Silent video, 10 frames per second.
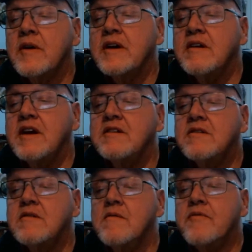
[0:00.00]
Well, you need
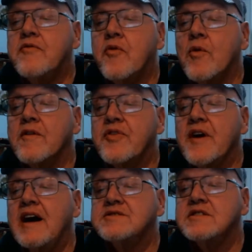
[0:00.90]

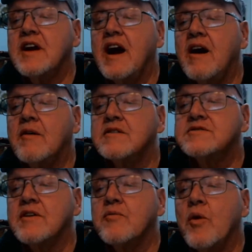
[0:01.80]
4,000
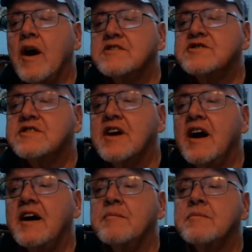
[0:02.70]
hours of watch
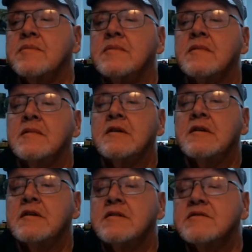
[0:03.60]
time
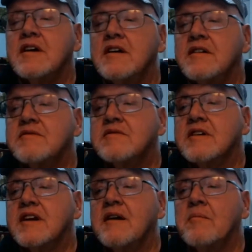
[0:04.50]
to
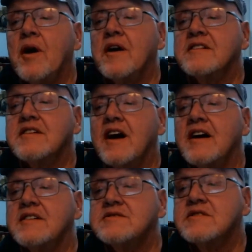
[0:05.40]
get
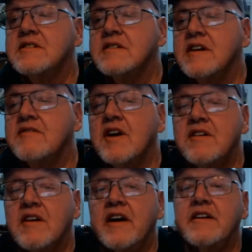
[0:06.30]
monetized, even though
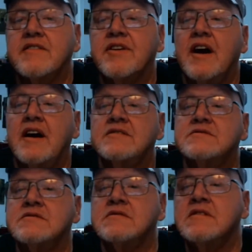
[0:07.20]
you got your
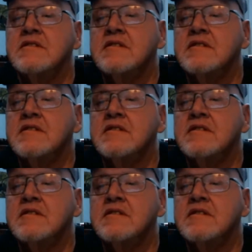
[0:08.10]
1,000.